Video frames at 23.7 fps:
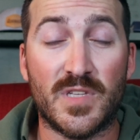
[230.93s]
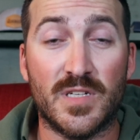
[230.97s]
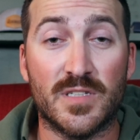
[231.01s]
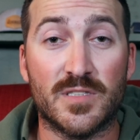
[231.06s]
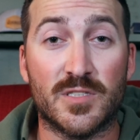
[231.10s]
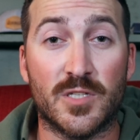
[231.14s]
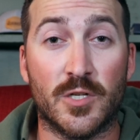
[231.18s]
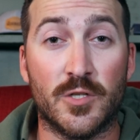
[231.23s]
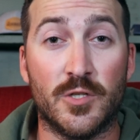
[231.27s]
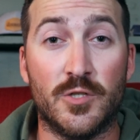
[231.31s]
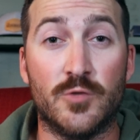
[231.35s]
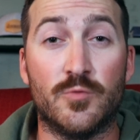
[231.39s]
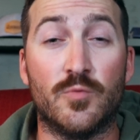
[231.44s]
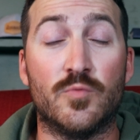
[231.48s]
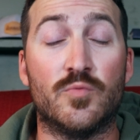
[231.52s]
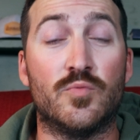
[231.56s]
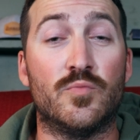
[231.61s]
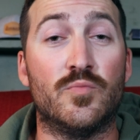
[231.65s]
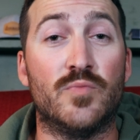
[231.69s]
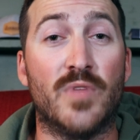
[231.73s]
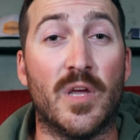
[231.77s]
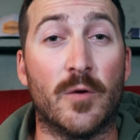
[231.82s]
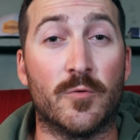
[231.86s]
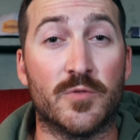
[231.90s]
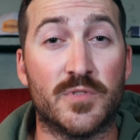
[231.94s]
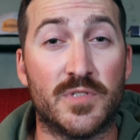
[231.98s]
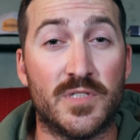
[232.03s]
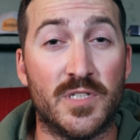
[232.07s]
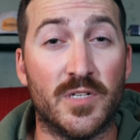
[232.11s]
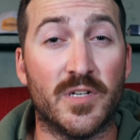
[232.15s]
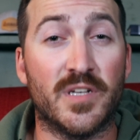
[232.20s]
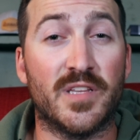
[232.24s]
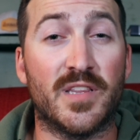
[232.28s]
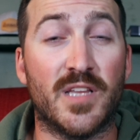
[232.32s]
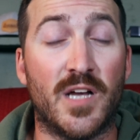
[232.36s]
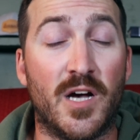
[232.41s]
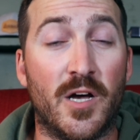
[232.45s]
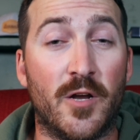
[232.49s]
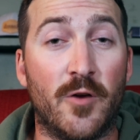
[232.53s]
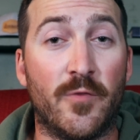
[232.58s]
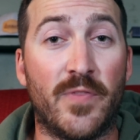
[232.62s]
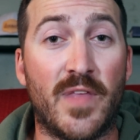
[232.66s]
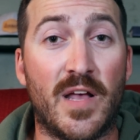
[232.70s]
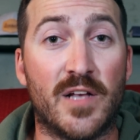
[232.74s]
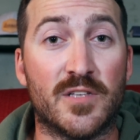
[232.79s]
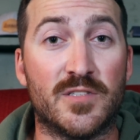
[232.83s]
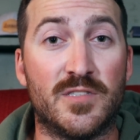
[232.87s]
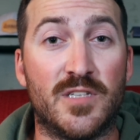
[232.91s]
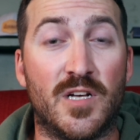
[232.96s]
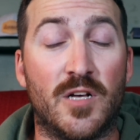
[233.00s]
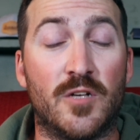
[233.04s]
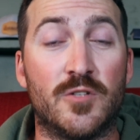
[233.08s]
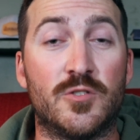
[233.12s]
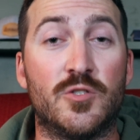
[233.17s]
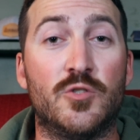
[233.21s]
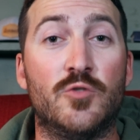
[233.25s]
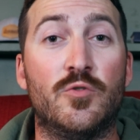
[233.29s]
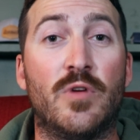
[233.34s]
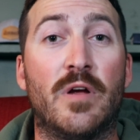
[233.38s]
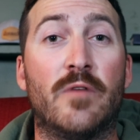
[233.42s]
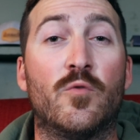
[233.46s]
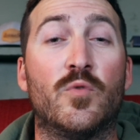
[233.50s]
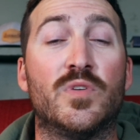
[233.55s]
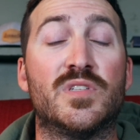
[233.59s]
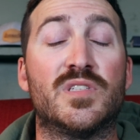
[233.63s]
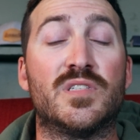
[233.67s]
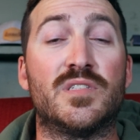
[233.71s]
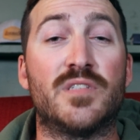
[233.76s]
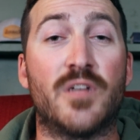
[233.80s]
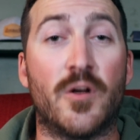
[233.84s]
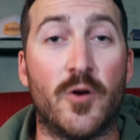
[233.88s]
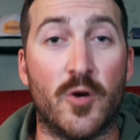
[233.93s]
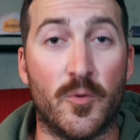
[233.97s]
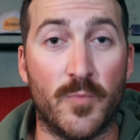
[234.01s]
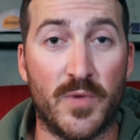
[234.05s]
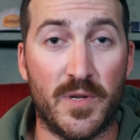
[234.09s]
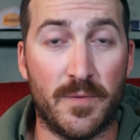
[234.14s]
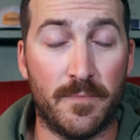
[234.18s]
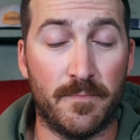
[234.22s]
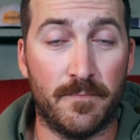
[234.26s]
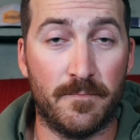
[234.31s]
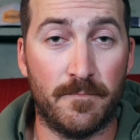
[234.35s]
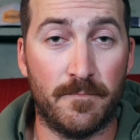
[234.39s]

So they will still get the $100,000 to whoever wins the tournament,